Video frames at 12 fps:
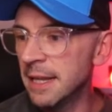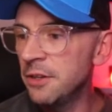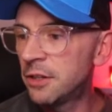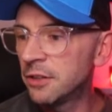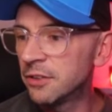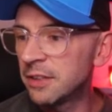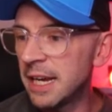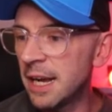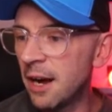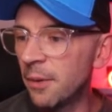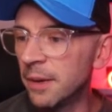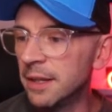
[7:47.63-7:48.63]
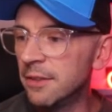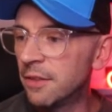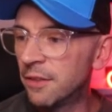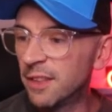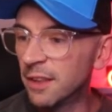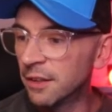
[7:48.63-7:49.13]
Then you could say, oh, in
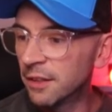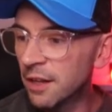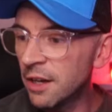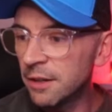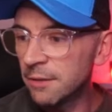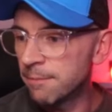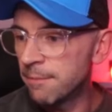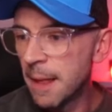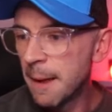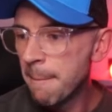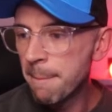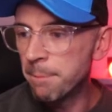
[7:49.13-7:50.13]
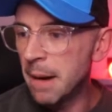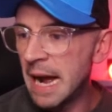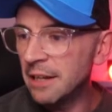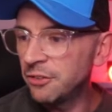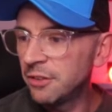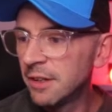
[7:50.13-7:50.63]
the 3rd
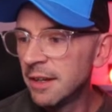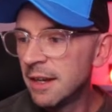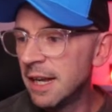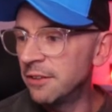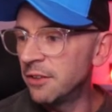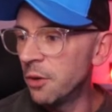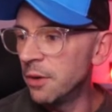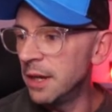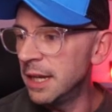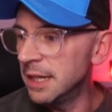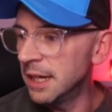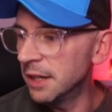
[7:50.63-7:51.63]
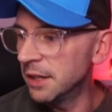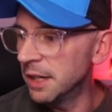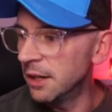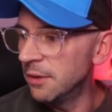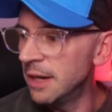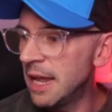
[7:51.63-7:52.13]
batch, it's only, I don't
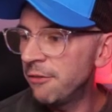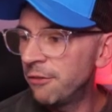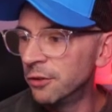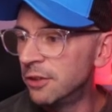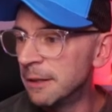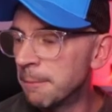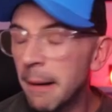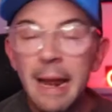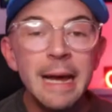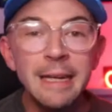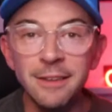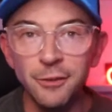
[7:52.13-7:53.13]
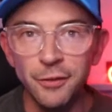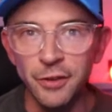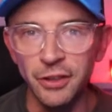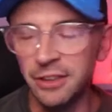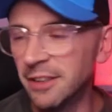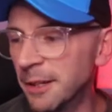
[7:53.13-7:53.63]
know, left-footed players,
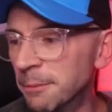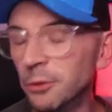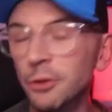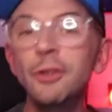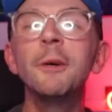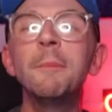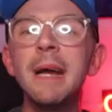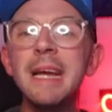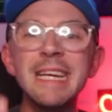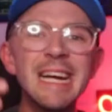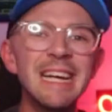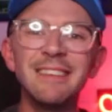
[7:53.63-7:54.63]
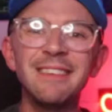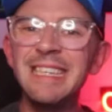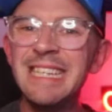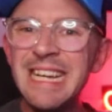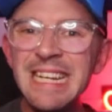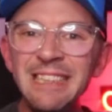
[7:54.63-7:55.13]
for example. You can make it as
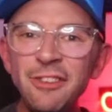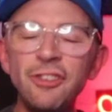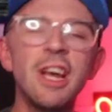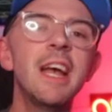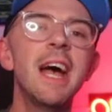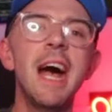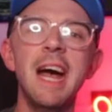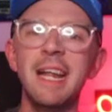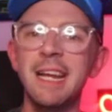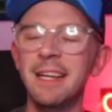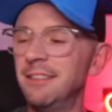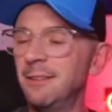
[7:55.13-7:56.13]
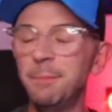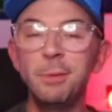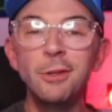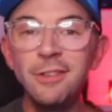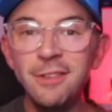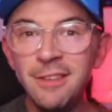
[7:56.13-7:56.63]
niche and as
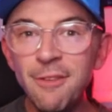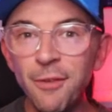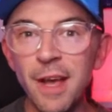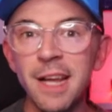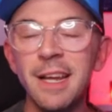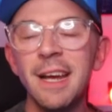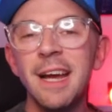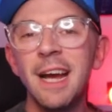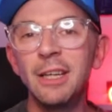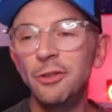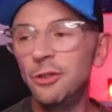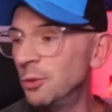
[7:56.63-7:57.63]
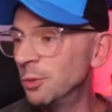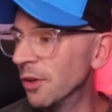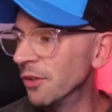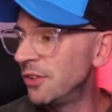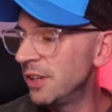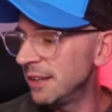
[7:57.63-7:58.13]
specific as you
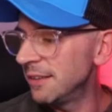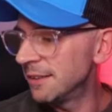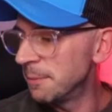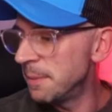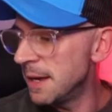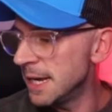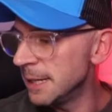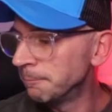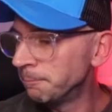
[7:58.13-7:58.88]
want it to be.